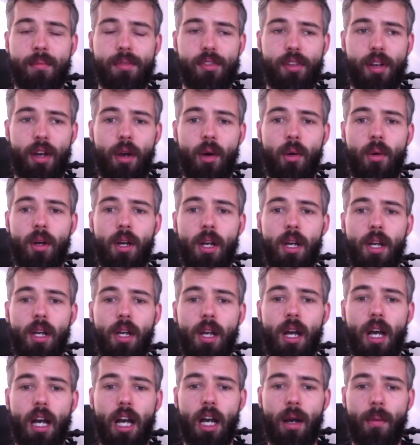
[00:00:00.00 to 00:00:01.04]
So
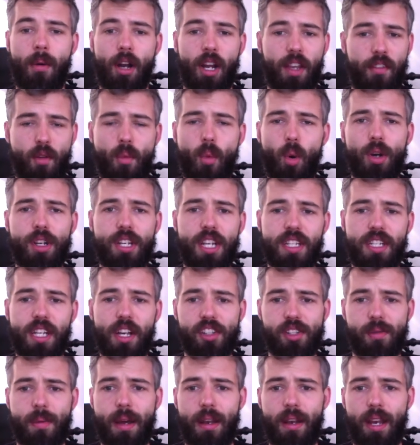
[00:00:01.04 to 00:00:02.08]
I'll give you more
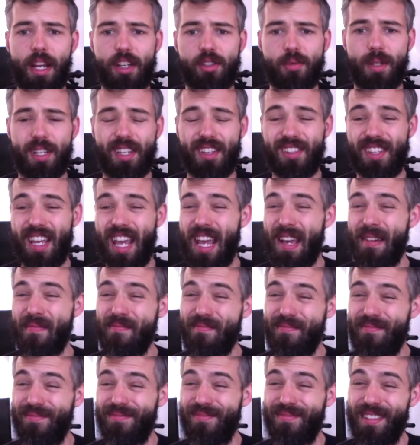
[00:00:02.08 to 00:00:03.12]
details about next week's
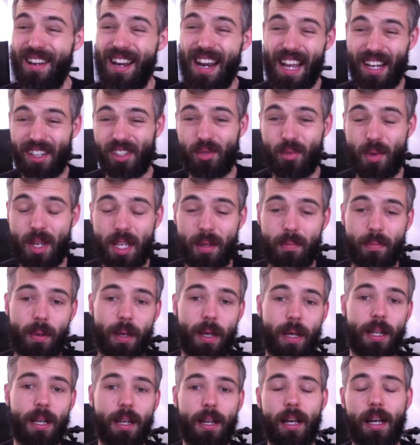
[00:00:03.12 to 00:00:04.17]
exam next week,
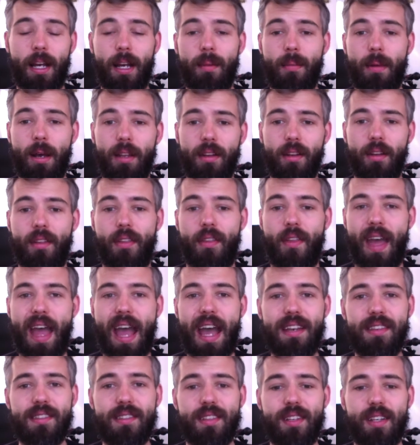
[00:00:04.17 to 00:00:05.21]
but other than
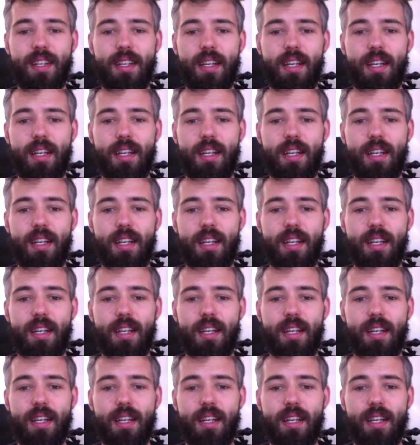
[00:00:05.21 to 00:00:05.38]
that,